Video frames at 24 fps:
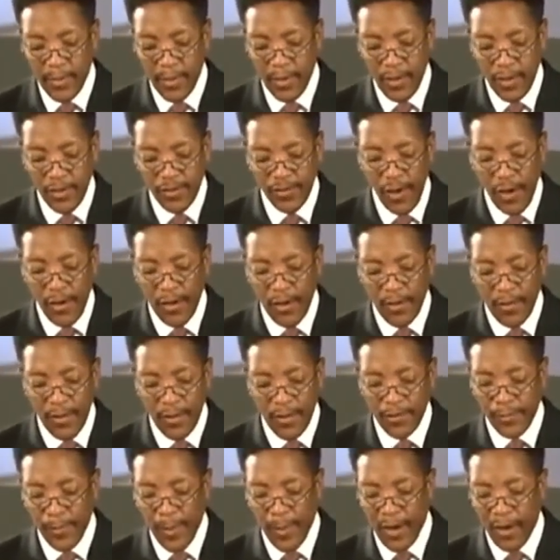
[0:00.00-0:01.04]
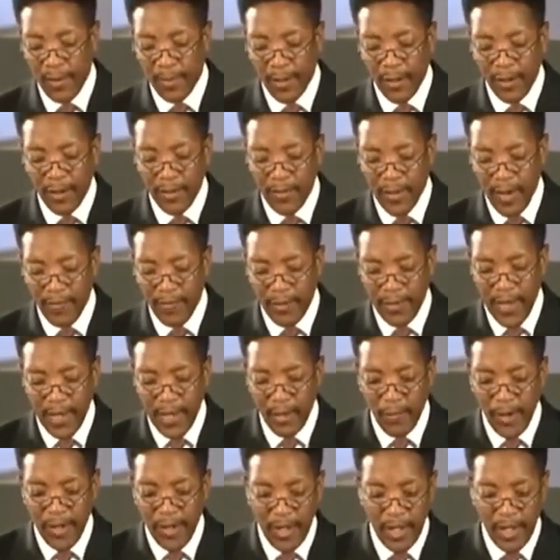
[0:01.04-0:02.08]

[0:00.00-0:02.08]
wanted to show you this parable and everything that